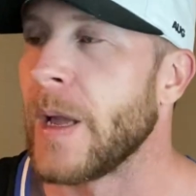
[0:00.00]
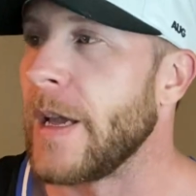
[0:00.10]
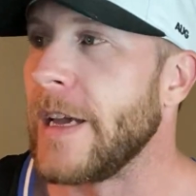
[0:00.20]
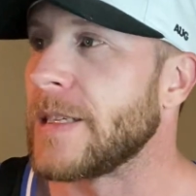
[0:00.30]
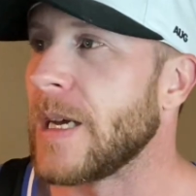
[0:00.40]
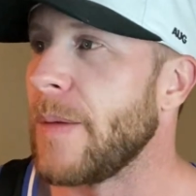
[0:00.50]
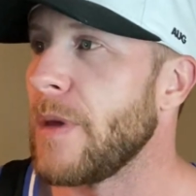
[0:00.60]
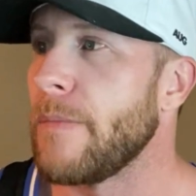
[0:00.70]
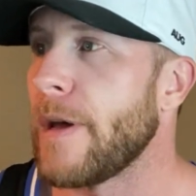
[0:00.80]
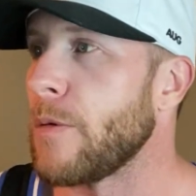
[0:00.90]
It's going to be
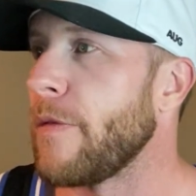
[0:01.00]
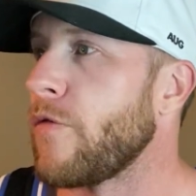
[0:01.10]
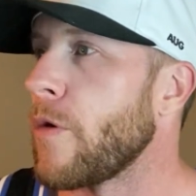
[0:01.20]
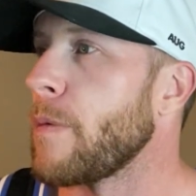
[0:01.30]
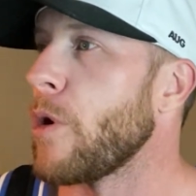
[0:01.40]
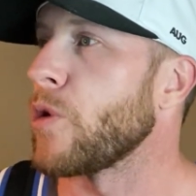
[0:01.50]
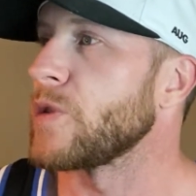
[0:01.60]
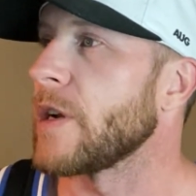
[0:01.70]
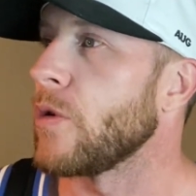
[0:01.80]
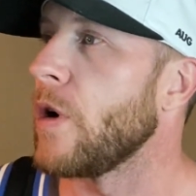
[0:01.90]
a better performing
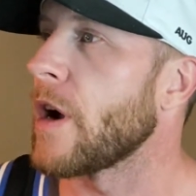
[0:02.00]
motorcycle.